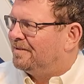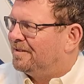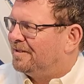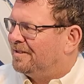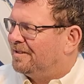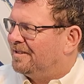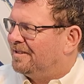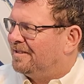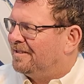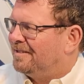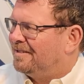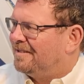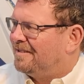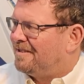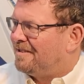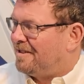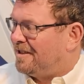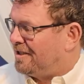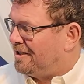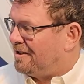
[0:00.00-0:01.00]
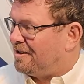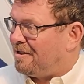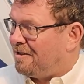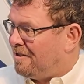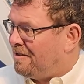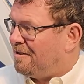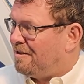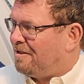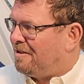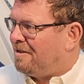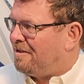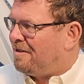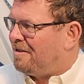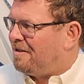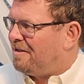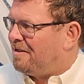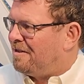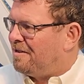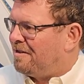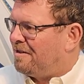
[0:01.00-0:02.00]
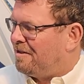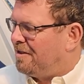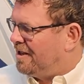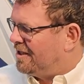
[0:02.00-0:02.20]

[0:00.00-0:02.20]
for where you want it to be a smooth surface.